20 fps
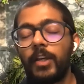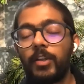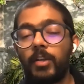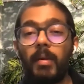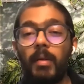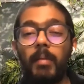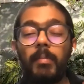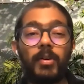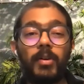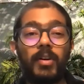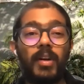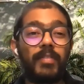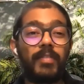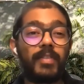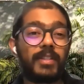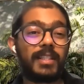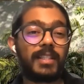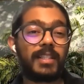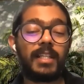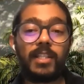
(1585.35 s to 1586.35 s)
You'd be able to
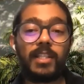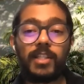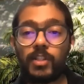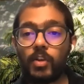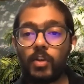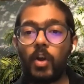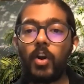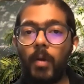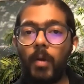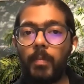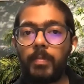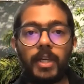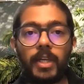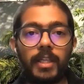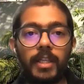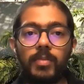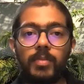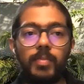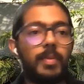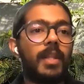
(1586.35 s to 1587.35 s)
reference lists or
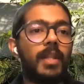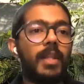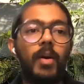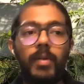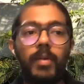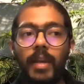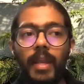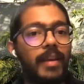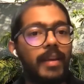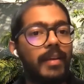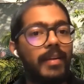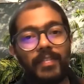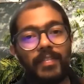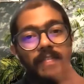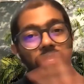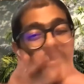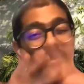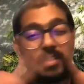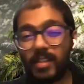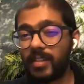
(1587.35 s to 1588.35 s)
objects without any
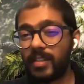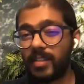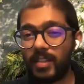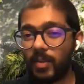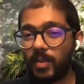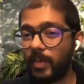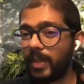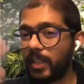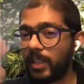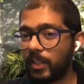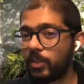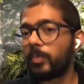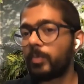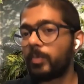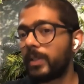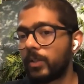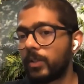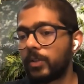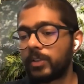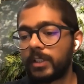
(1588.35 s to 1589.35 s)
differences in the way that you
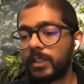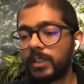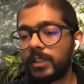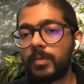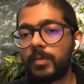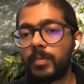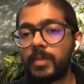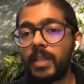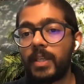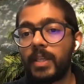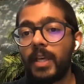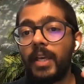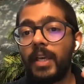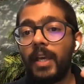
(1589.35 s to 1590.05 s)
build those systems.